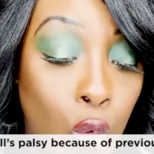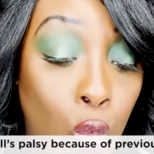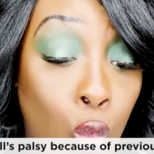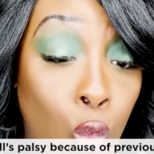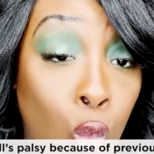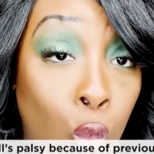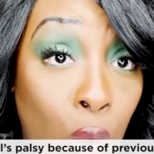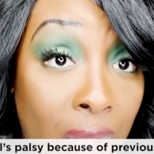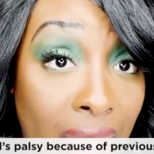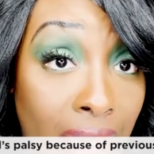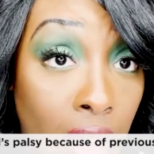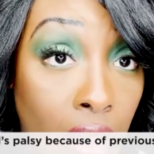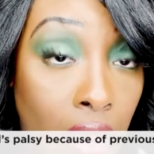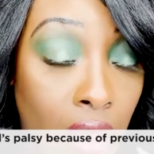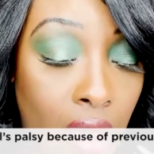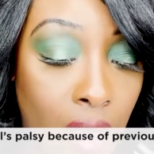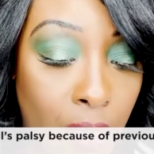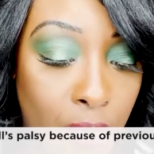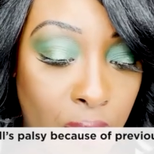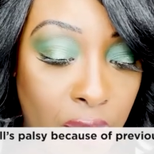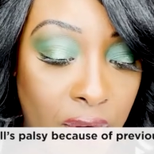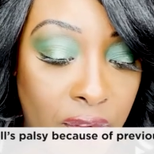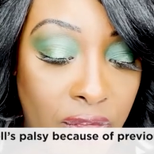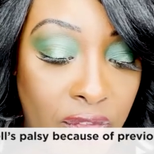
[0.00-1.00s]

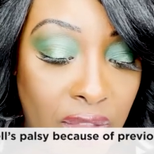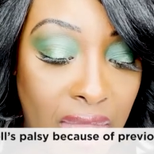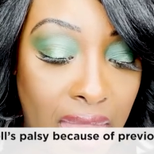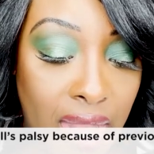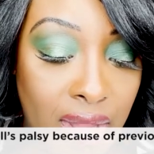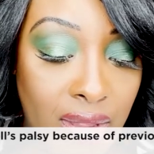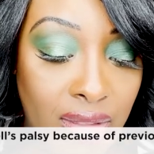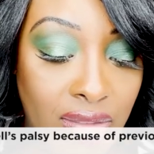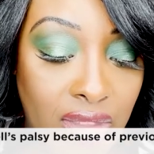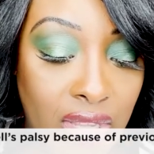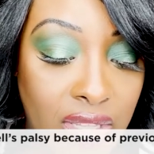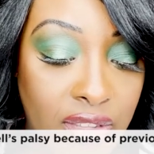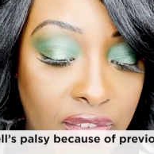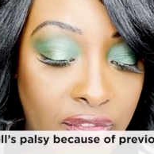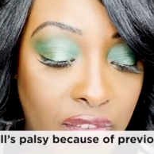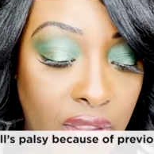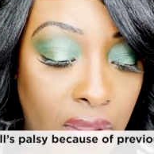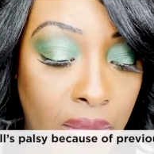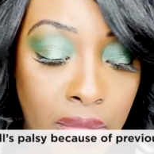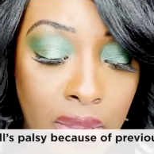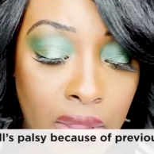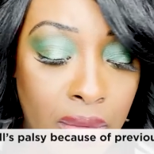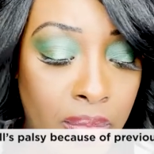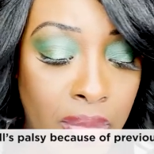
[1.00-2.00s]
will prevent the
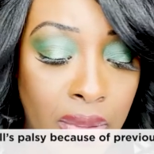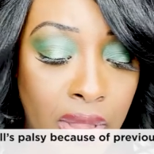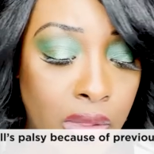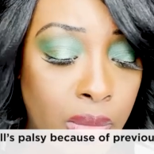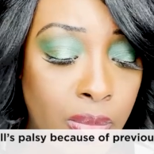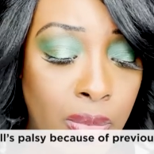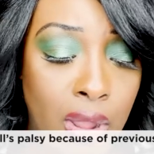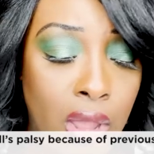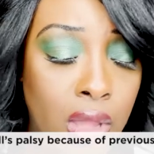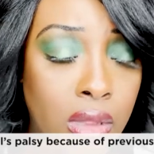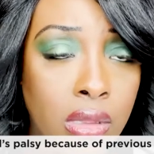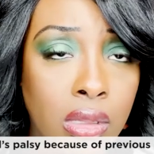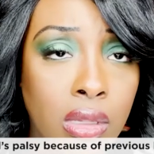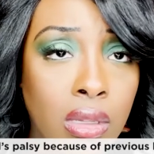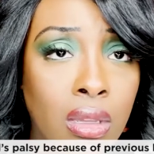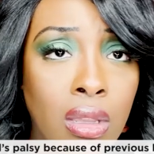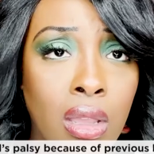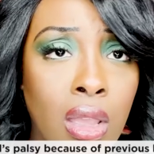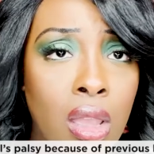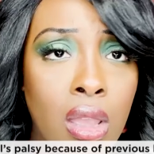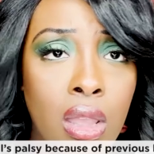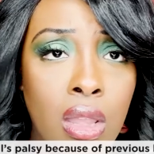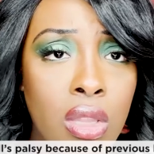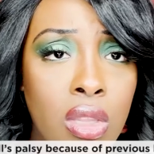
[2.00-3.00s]
development of Bell's palsy.
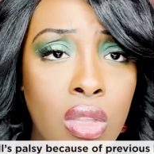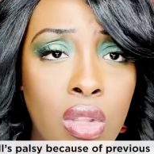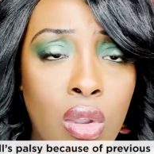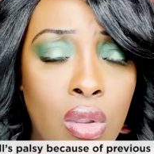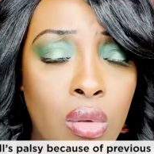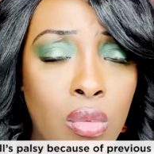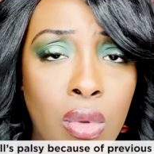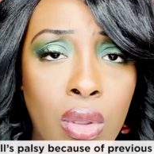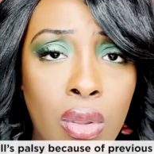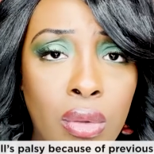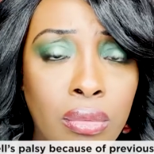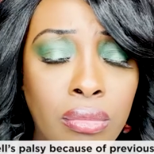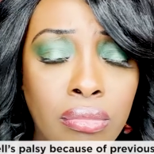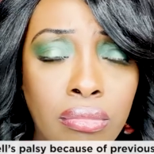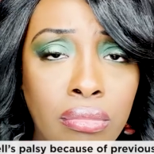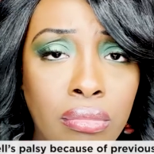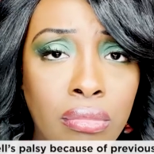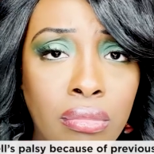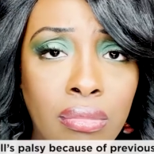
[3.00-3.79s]
No, it won't.